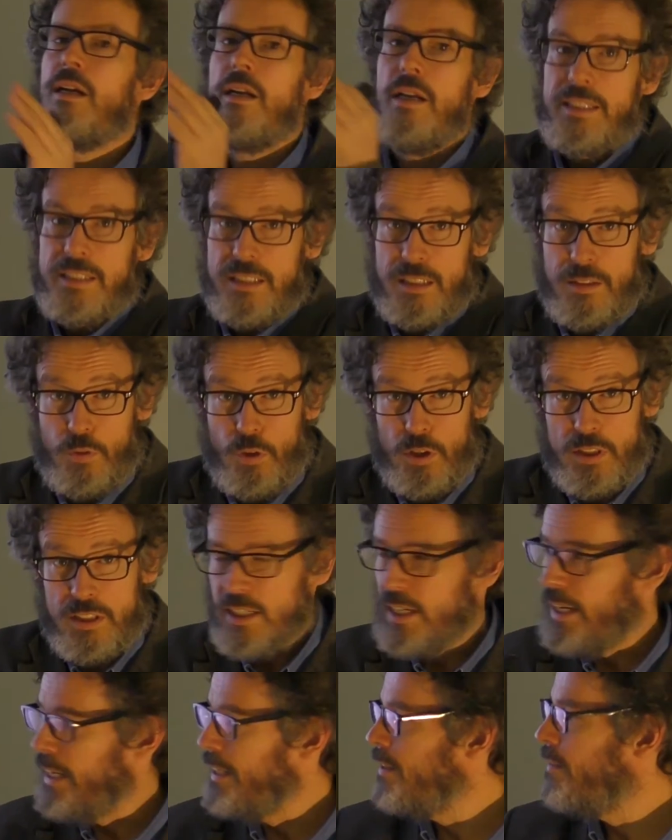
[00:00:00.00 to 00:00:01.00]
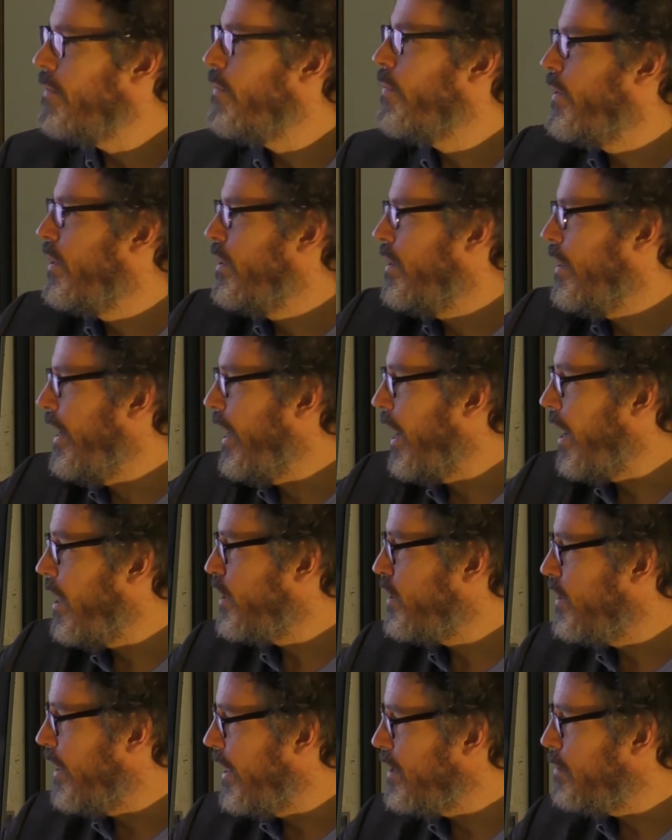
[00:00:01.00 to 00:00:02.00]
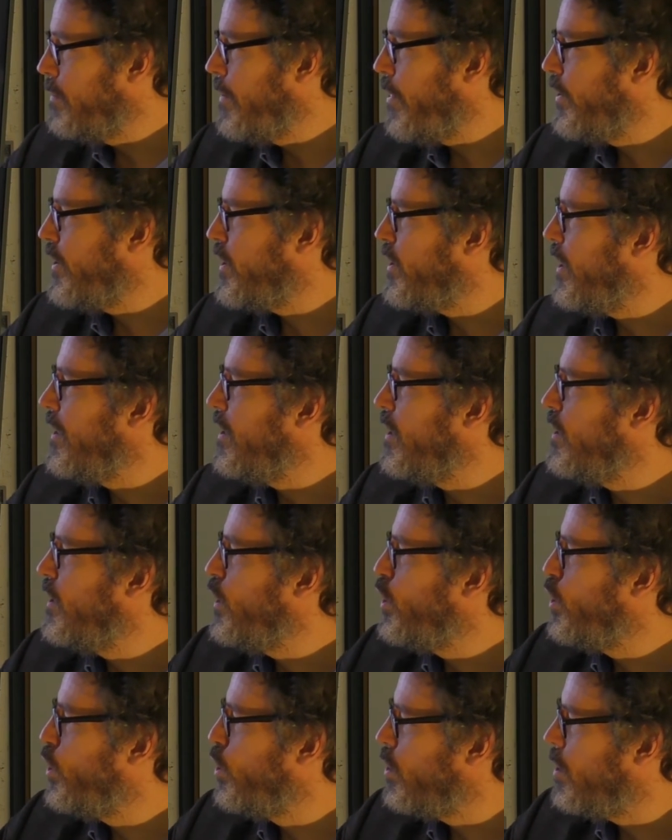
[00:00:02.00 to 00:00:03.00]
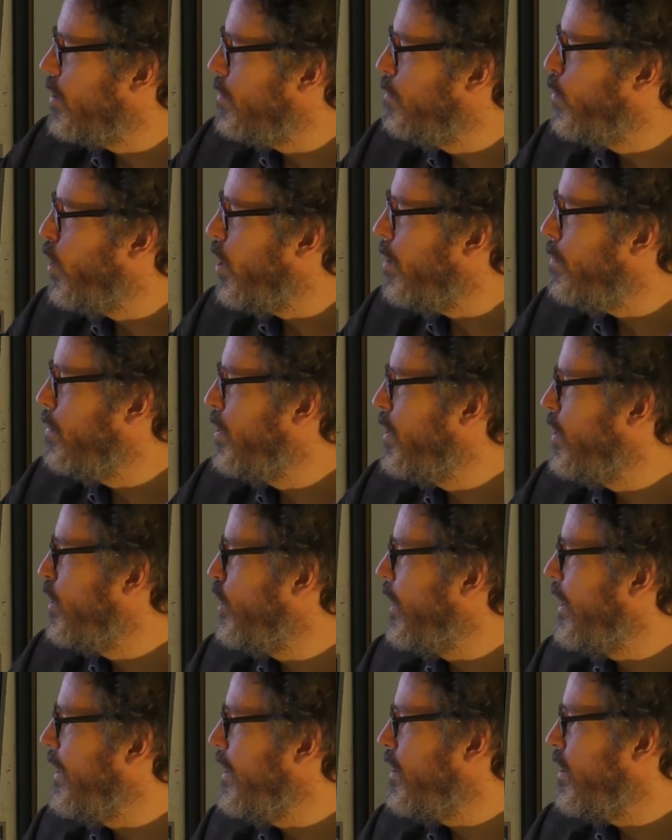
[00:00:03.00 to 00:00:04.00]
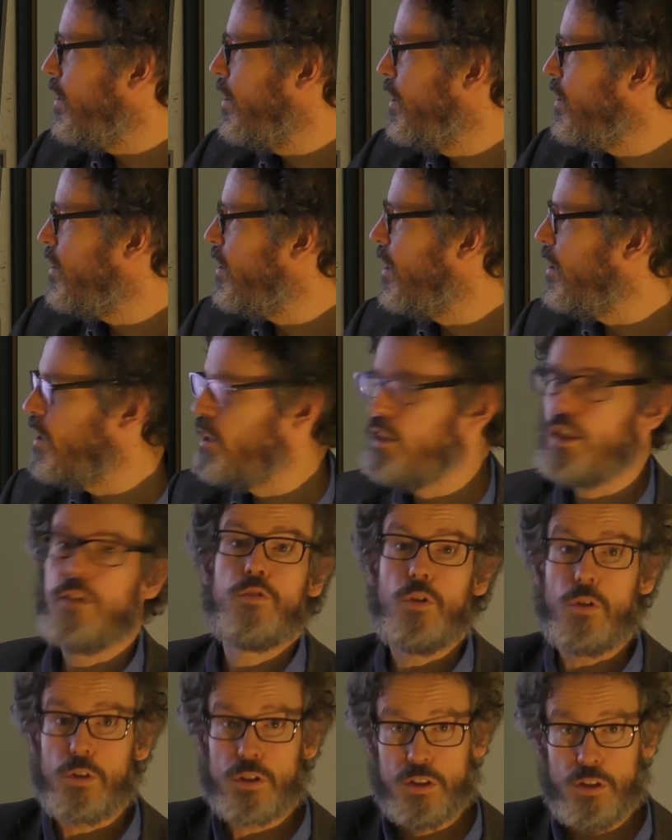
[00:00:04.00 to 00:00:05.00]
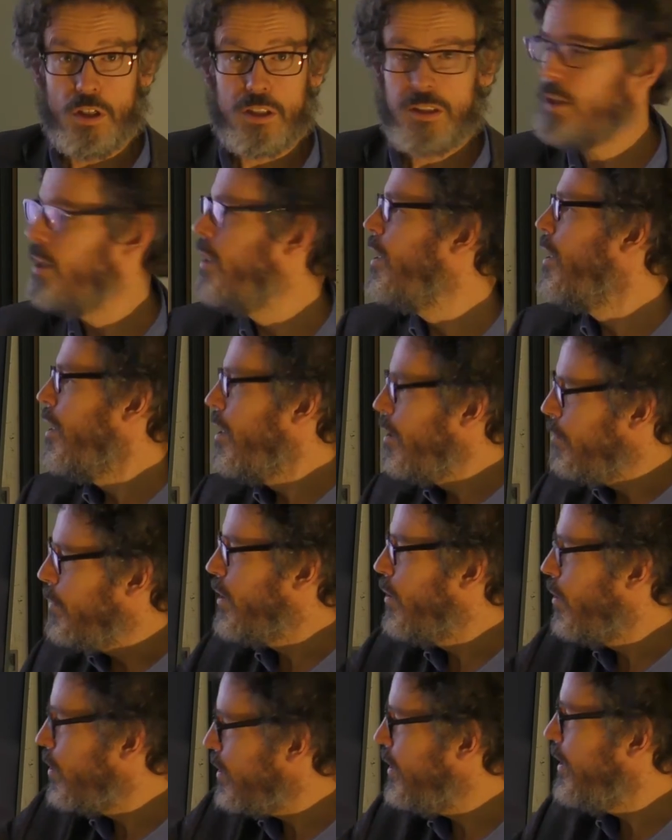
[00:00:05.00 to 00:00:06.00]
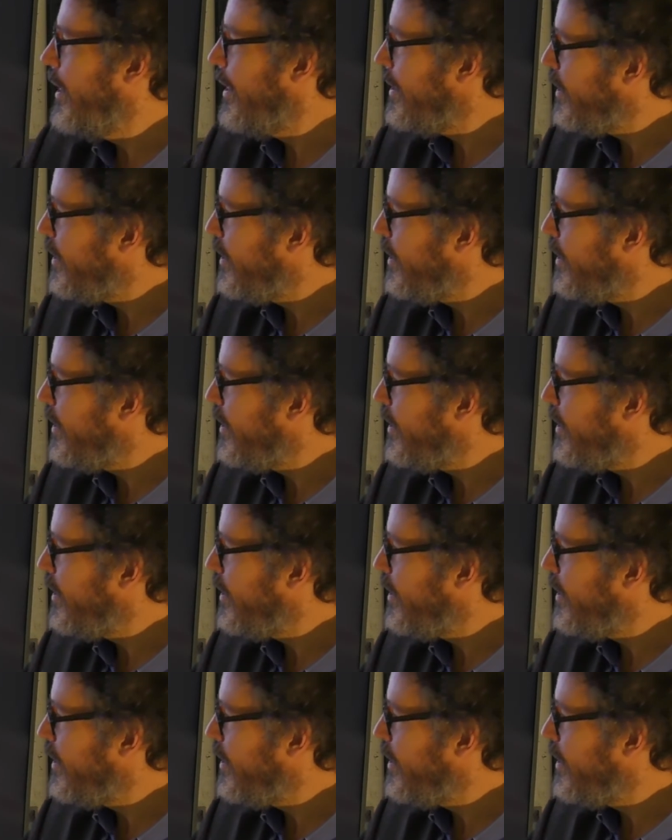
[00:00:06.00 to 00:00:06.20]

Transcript: Let's reverse again. L stays with the strategy. Should Bob change his strategy? Of course not, because he